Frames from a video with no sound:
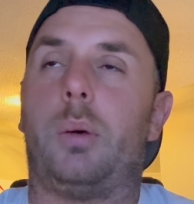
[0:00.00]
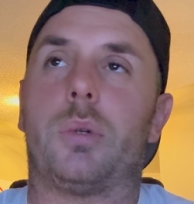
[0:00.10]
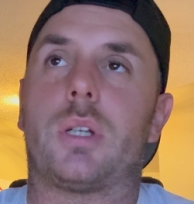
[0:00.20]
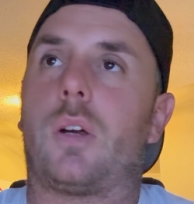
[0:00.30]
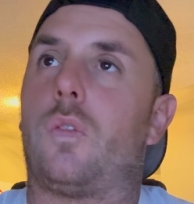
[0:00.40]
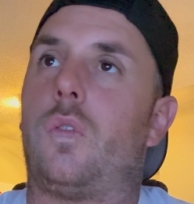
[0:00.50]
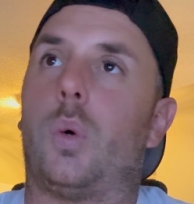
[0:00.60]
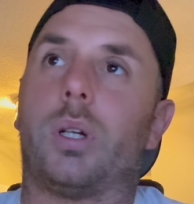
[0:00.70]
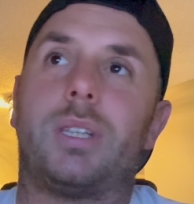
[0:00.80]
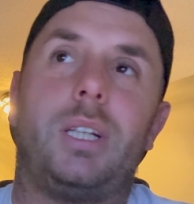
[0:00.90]
It was like a
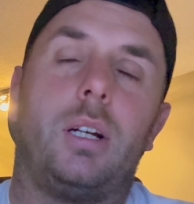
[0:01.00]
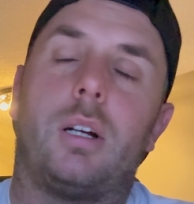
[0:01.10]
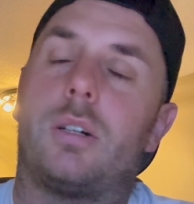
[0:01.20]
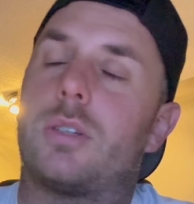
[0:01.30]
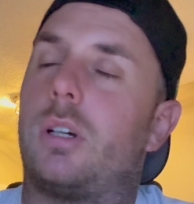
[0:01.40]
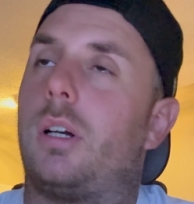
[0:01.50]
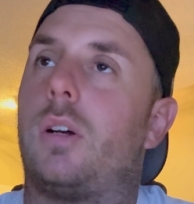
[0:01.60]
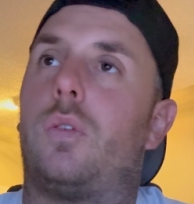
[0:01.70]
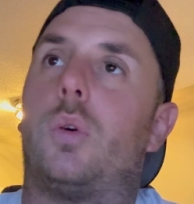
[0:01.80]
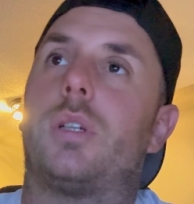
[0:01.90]
14, or sorry, not
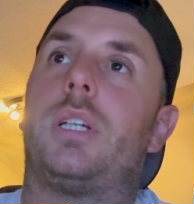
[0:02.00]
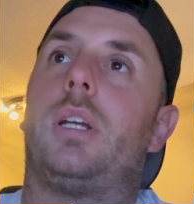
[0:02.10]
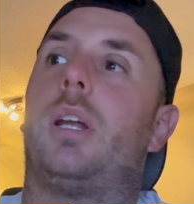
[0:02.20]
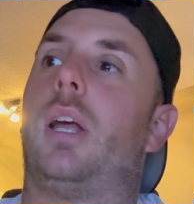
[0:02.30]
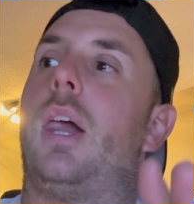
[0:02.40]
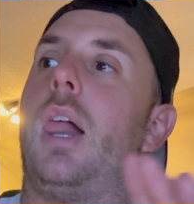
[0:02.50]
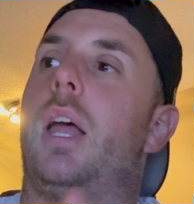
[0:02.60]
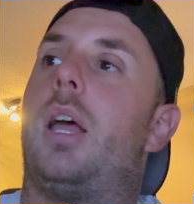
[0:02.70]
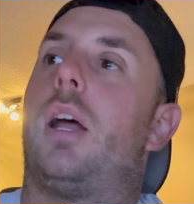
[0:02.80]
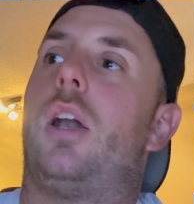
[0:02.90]
a 14.
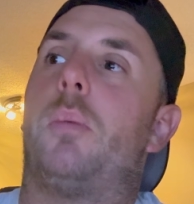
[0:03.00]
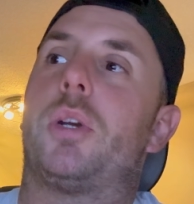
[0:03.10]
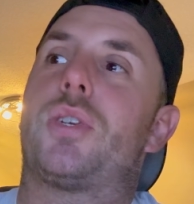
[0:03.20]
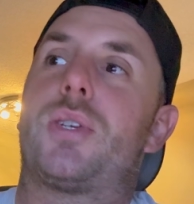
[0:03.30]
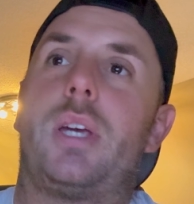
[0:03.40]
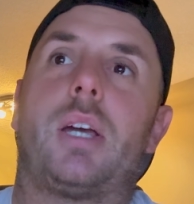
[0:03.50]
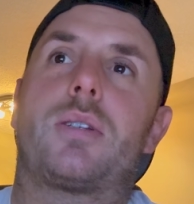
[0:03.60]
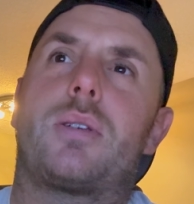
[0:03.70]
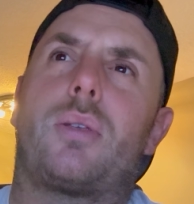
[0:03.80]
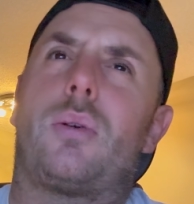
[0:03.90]
Number
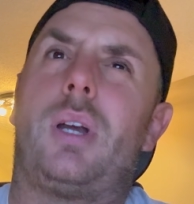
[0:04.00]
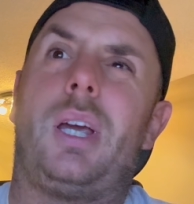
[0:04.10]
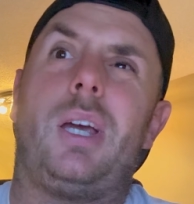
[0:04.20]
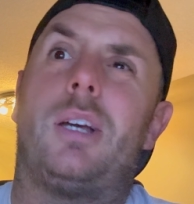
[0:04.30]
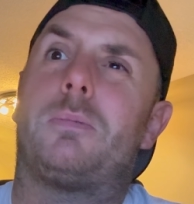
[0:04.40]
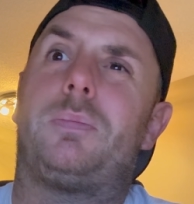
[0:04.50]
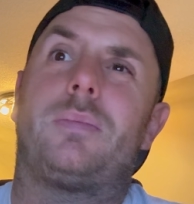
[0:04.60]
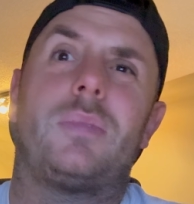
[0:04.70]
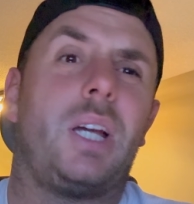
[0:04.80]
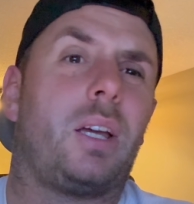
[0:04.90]
6, 3
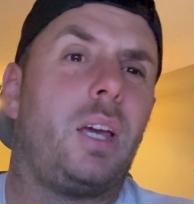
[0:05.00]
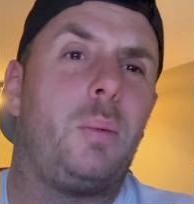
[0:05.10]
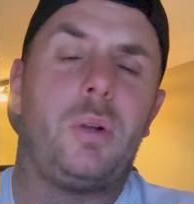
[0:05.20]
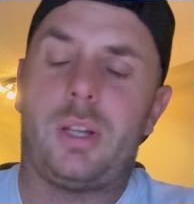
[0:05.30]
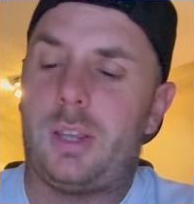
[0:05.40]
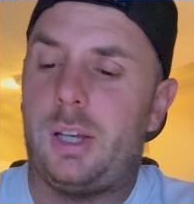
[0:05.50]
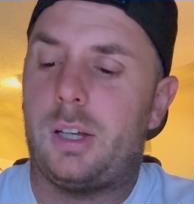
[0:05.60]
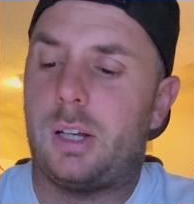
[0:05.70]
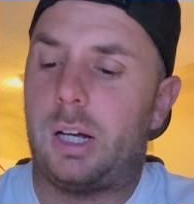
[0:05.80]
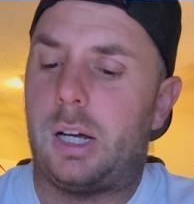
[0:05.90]
tech cable, I
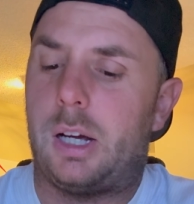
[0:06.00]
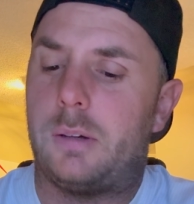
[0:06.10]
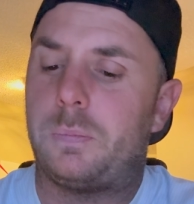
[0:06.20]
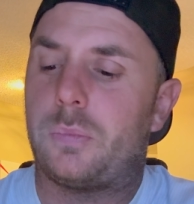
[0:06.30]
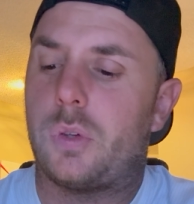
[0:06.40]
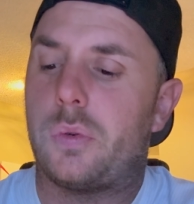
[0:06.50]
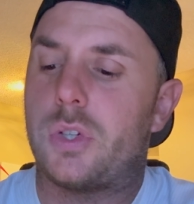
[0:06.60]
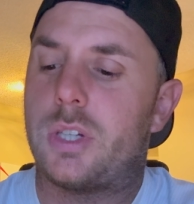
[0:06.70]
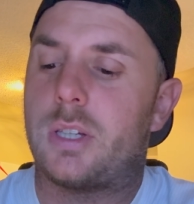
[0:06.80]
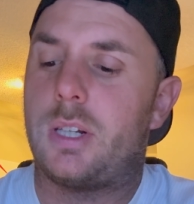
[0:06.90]
think, for
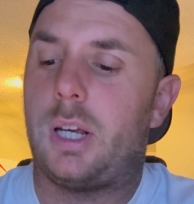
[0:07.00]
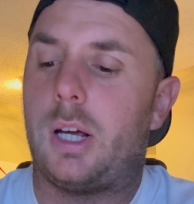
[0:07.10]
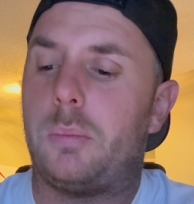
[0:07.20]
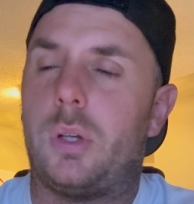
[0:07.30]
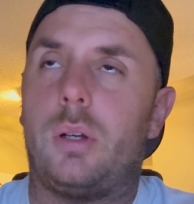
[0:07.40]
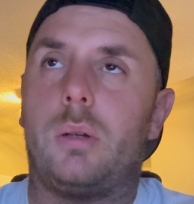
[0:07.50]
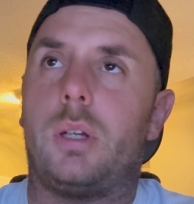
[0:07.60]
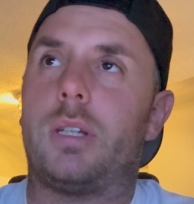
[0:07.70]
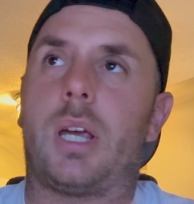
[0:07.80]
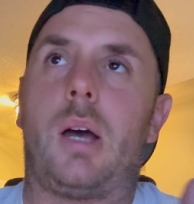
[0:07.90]
60 amp.
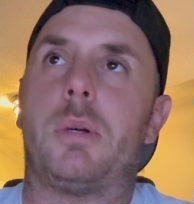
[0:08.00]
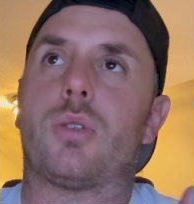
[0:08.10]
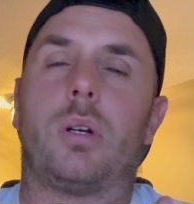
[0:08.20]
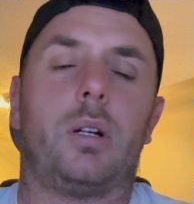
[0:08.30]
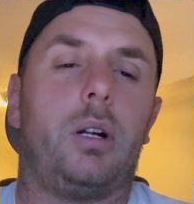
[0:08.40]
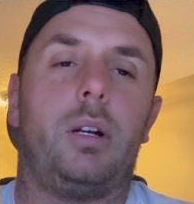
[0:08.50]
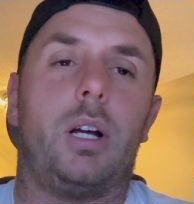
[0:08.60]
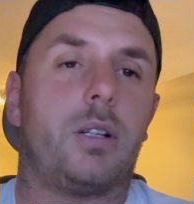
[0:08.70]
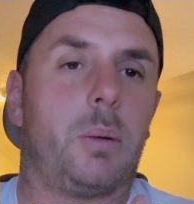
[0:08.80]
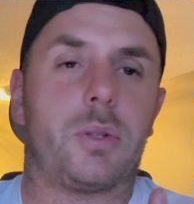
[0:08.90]
These cabins run
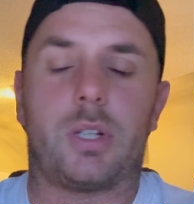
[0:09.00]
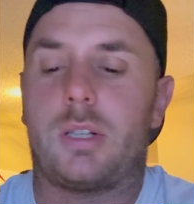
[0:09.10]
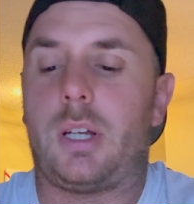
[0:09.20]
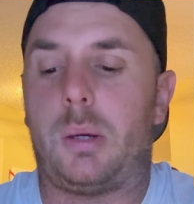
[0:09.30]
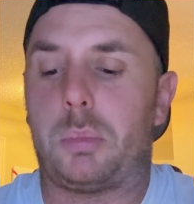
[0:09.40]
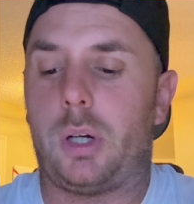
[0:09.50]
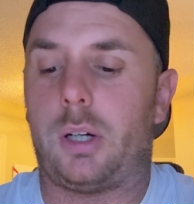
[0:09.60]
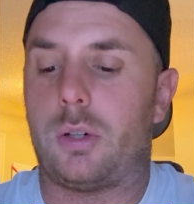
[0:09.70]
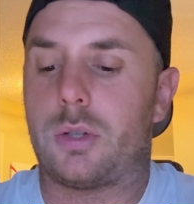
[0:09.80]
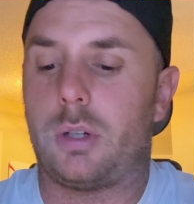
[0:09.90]
on double 60 amp
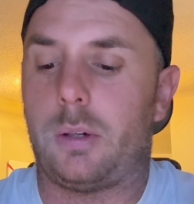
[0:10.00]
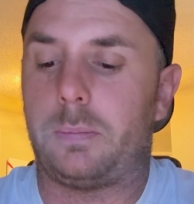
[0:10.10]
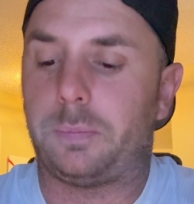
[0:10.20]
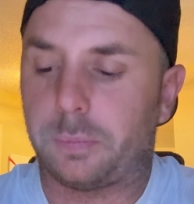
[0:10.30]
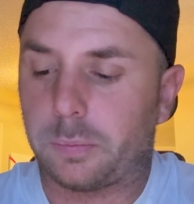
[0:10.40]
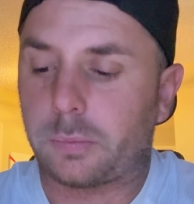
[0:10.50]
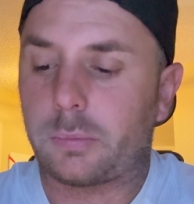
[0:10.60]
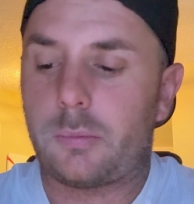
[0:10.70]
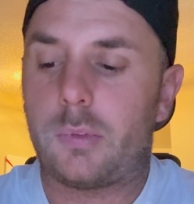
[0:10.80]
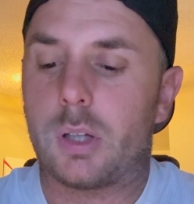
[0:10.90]
breakers, so
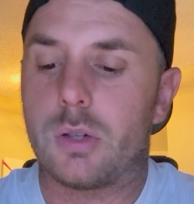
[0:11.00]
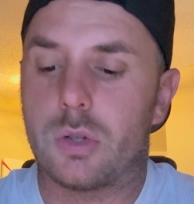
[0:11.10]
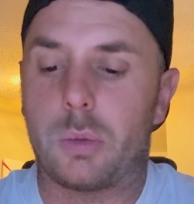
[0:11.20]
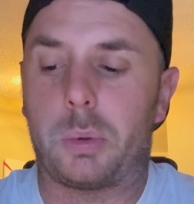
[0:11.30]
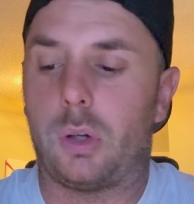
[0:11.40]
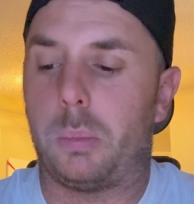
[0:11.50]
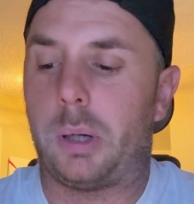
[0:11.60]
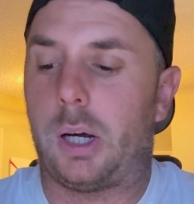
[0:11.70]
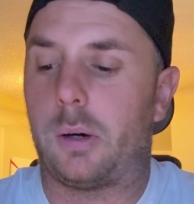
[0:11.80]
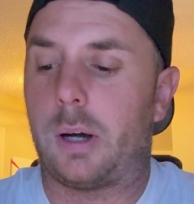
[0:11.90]
super low
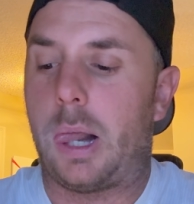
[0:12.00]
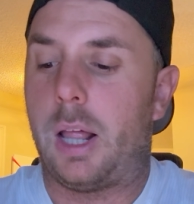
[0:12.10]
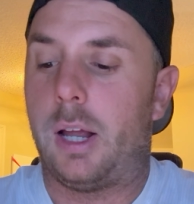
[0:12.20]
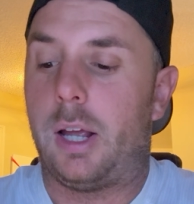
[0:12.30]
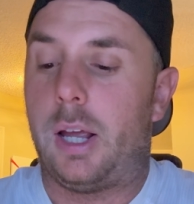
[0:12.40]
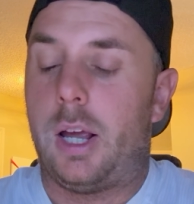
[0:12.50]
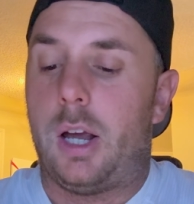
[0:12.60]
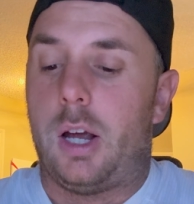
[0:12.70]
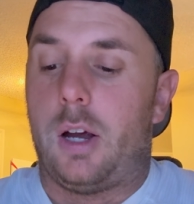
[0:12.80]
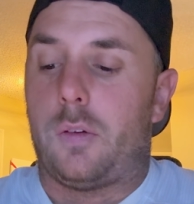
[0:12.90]
power.
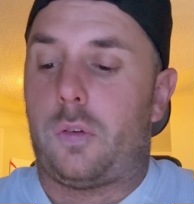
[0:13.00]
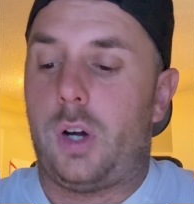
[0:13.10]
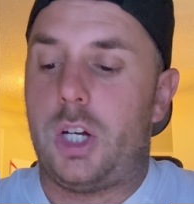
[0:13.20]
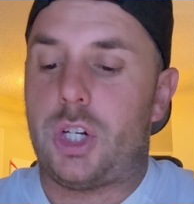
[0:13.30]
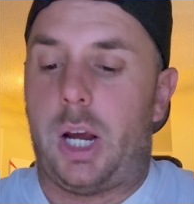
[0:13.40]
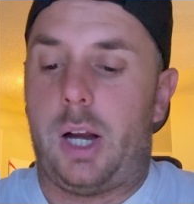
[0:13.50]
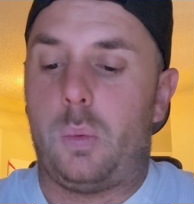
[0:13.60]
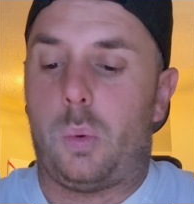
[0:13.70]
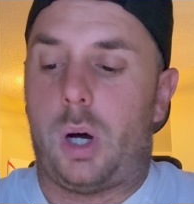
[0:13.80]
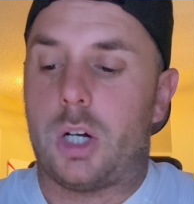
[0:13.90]
Fridge
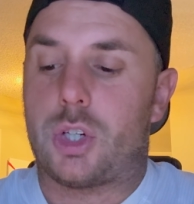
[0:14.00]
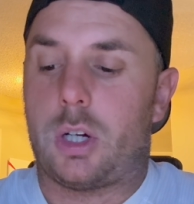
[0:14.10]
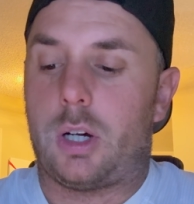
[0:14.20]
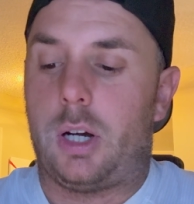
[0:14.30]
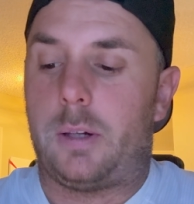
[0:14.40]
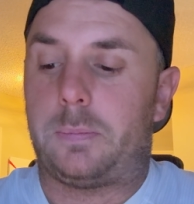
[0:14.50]
and washer.